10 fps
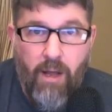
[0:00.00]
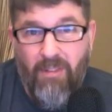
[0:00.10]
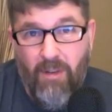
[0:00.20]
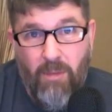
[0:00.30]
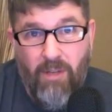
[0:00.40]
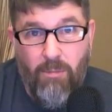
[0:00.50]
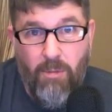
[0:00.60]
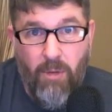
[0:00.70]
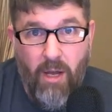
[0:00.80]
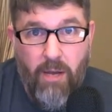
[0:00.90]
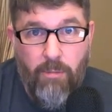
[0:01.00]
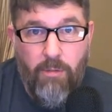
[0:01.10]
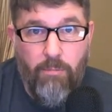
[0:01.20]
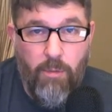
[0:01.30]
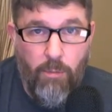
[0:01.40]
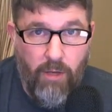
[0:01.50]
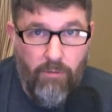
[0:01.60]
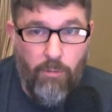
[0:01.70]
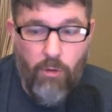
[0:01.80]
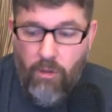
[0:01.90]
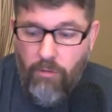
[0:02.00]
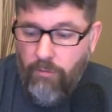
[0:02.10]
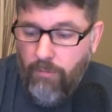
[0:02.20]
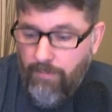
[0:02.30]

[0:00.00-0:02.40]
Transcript: I think it made some people happy. People got some goodies.